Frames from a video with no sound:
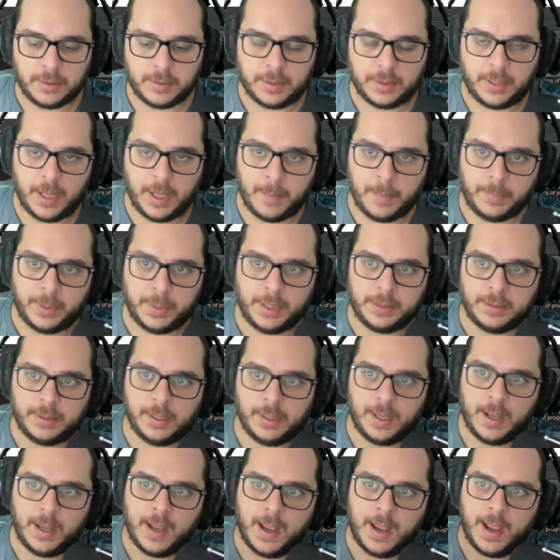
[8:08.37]
template
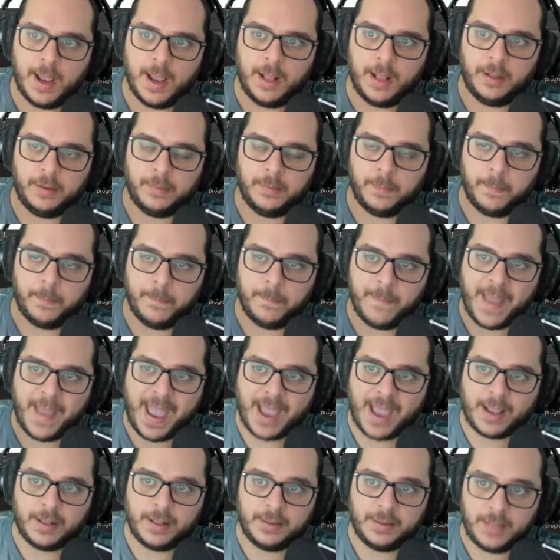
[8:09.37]
and
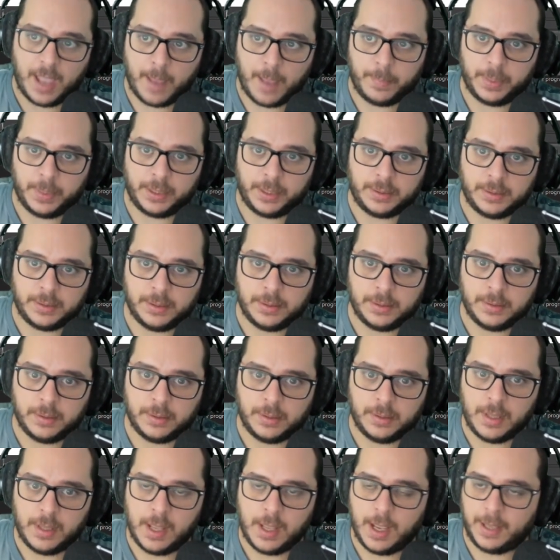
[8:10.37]
back template,
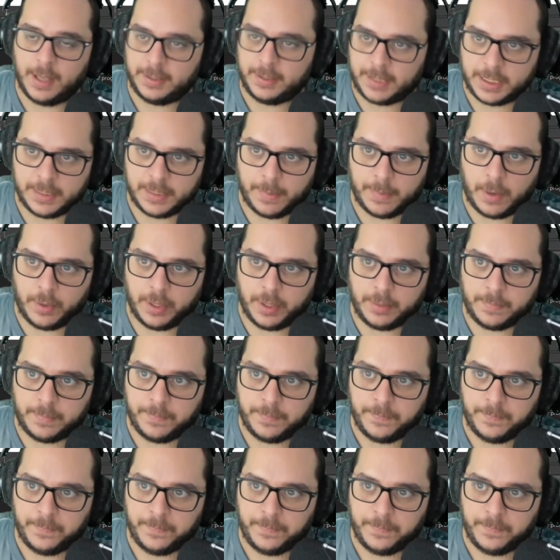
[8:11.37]
and that's about it.